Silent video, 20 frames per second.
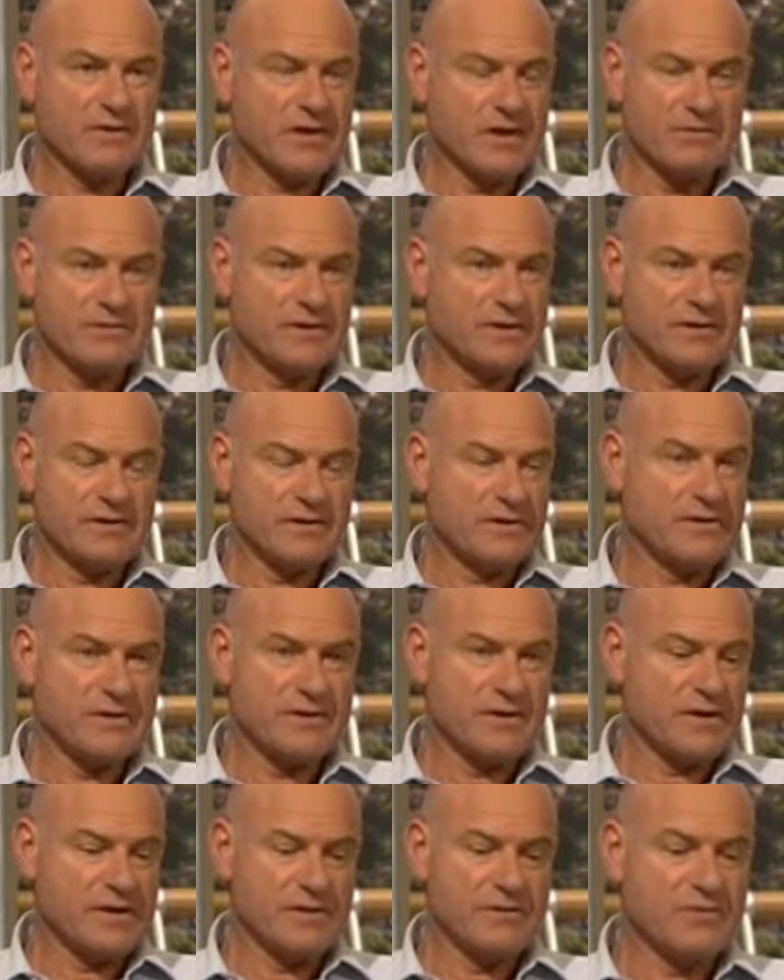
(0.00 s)
crowd didn't
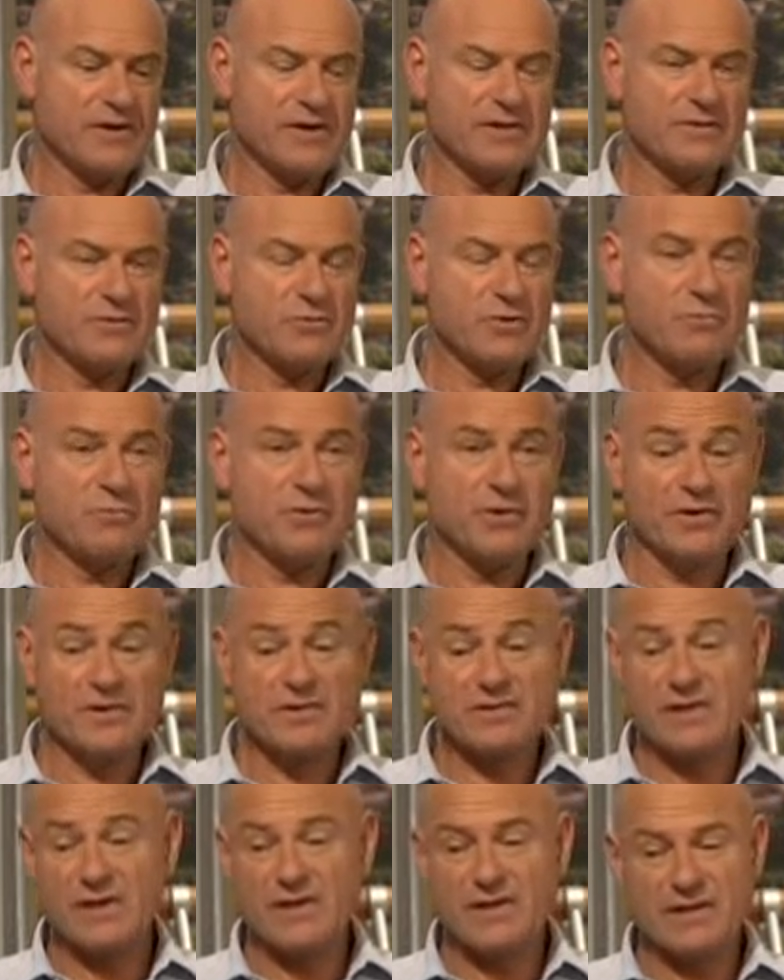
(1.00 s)
raise a whimper,
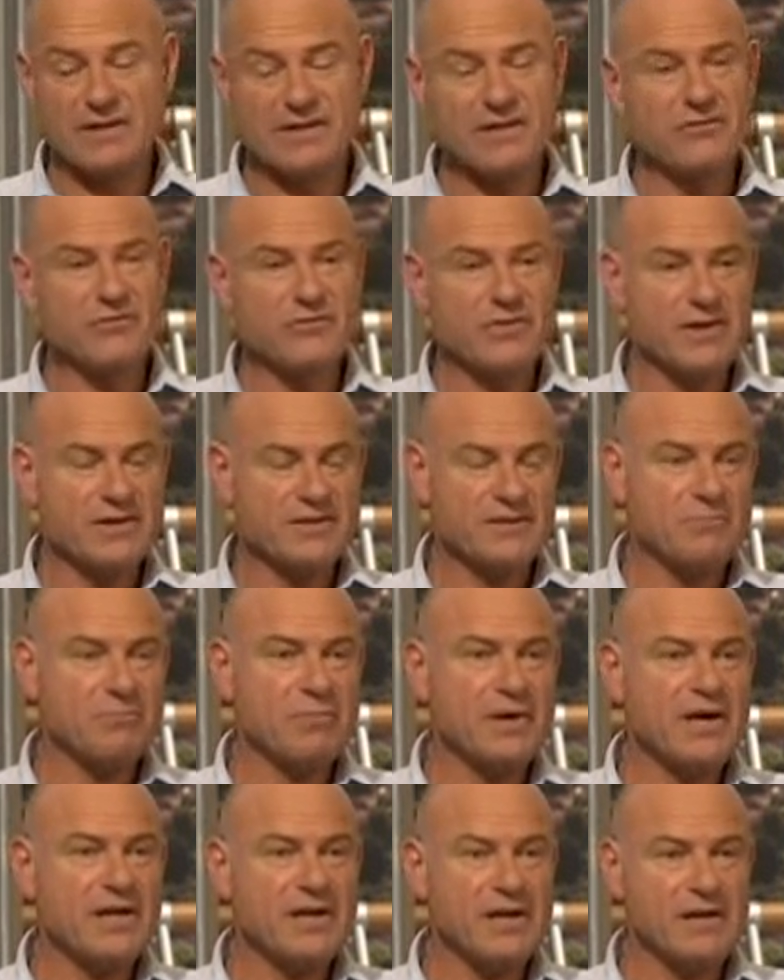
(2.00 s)
and certainly didn't raise a
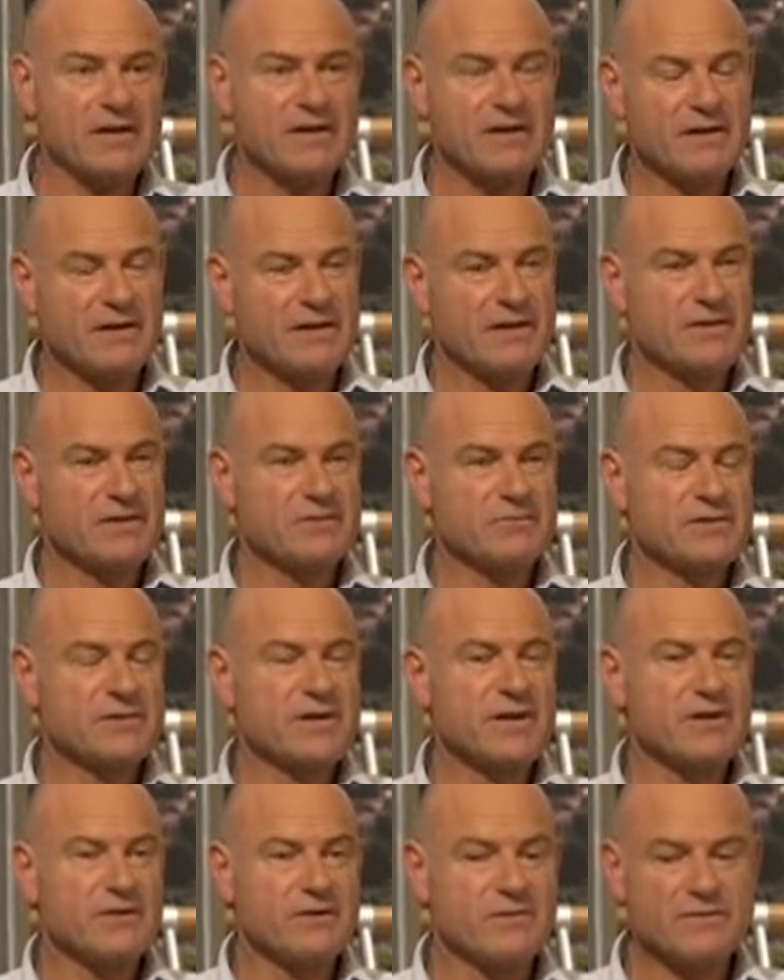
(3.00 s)
penny
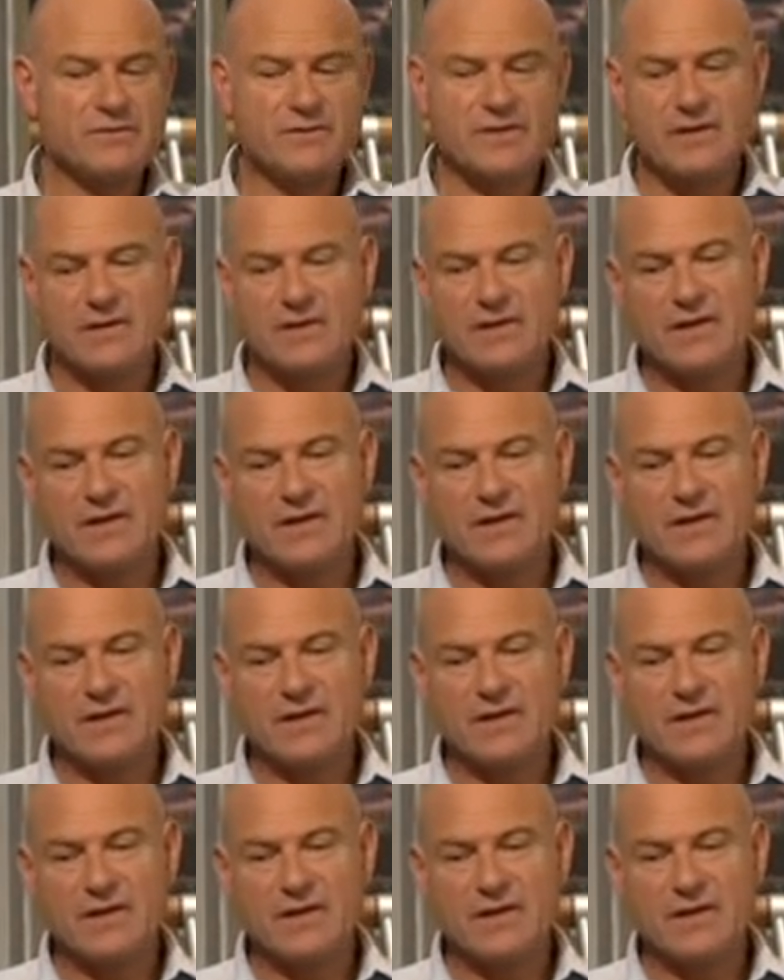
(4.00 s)
themselves.